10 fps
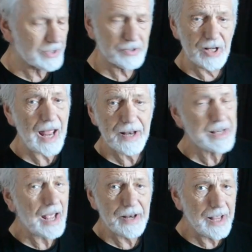because it hadn't
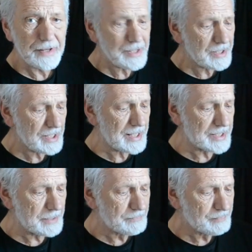had anything to eat.
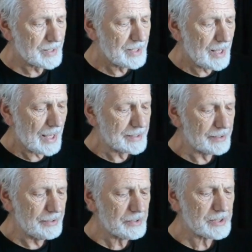And it
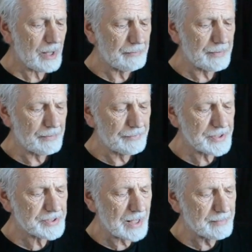looked up for the
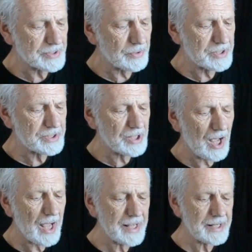first time and saw a
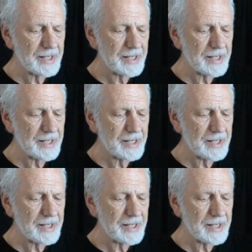tiny,